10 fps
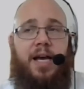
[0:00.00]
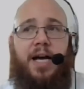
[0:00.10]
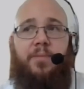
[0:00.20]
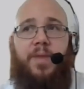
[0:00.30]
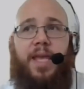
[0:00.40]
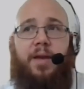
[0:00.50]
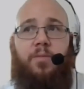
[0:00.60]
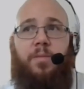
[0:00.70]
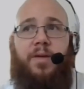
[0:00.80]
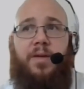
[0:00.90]
it would
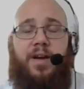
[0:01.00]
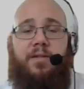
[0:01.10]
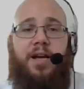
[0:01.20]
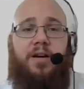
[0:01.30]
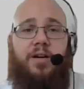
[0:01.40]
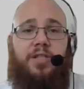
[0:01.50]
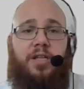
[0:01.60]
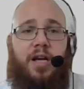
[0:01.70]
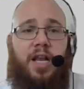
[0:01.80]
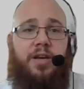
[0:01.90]
be very hard to
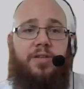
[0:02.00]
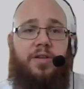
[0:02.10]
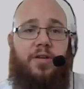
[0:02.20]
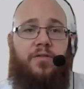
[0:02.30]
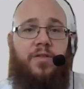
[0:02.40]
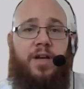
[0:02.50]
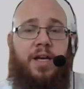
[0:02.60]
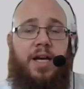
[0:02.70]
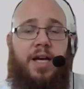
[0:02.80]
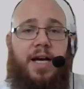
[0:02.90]
close off
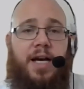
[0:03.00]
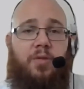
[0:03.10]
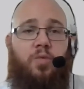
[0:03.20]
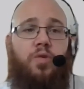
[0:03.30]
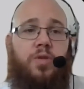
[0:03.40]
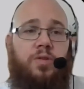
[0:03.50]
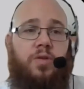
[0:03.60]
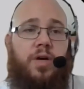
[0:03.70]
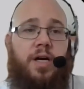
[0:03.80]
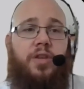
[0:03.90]
Walsall
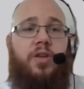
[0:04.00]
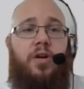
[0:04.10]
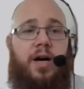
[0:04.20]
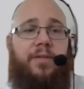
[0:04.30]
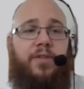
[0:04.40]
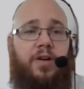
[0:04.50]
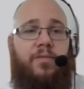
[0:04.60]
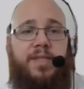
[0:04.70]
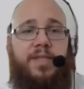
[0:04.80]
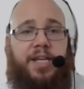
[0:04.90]
and not have a
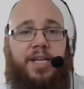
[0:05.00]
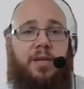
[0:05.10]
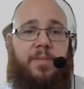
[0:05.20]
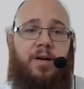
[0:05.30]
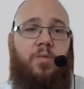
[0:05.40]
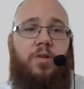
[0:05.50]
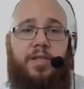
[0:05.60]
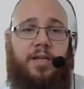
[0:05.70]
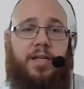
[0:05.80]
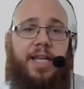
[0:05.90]
conversation about what
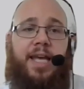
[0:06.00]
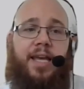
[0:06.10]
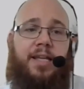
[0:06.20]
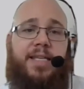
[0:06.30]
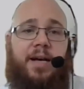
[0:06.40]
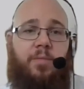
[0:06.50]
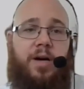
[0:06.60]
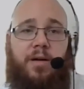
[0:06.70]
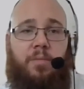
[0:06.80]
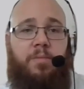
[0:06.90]
Dudley and Sandwell
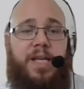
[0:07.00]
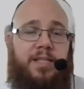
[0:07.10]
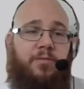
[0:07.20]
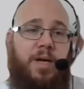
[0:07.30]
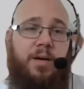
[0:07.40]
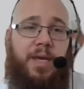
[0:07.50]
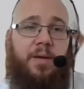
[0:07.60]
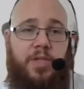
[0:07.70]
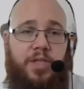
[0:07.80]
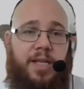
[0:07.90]
and bits of Birmingham
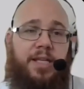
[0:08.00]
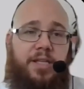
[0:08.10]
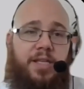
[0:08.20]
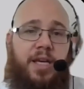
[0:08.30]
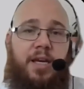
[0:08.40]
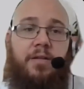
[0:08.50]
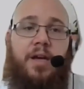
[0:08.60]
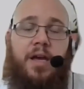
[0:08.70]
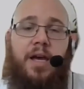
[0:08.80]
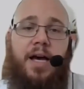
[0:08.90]
should need to
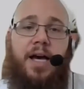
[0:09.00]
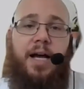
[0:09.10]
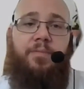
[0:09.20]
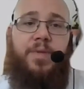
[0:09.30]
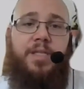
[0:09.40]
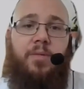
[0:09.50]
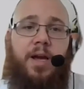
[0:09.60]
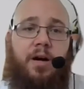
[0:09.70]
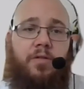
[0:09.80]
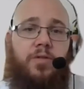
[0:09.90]
do. So we
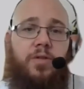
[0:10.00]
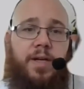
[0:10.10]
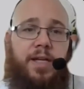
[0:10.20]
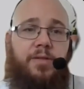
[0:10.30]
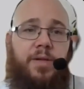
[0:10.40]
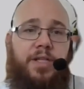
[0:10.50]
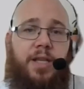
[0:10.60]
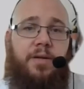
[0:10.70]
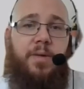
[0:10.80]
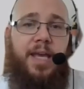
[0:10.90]
are all talking to each other and
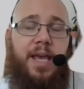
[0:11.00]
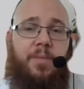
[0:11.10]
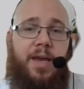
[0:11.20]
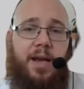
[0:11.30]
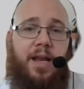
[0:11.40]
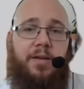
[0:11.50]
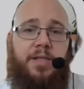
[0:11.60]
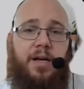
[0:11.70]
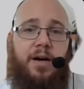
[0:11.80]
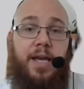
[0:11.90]
we're keeping a close
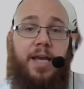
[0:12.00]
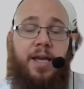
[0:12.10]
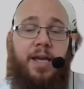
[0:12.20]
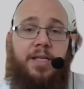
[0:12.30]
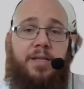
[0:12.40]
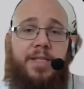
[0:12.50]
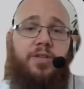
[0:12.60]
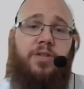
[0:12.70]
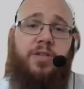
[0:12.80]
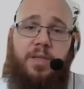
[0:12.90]
eye. So it's not
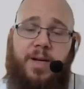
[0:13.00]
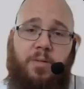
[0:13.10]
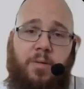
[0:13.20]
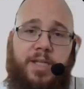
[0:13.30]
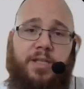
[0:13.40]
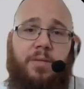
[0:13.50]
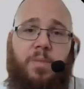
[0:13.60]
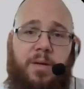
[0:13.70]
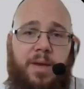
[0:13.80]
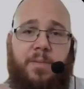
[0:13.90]
just about what we do in
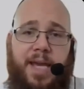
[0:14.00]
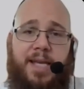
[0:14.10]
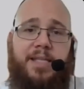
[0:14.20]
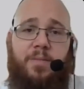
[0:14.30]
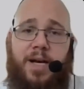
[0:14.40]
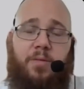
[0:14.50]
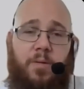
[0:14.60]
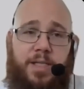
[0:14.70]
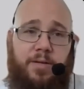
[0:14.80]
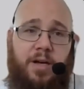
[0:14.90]
Birmingham, it is about what we do
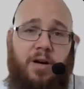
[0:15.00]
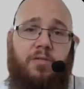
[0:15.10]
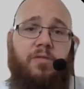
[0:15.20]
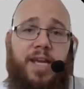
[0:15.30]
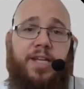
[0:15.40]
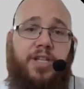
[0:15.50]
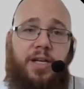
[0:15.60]
in the whole region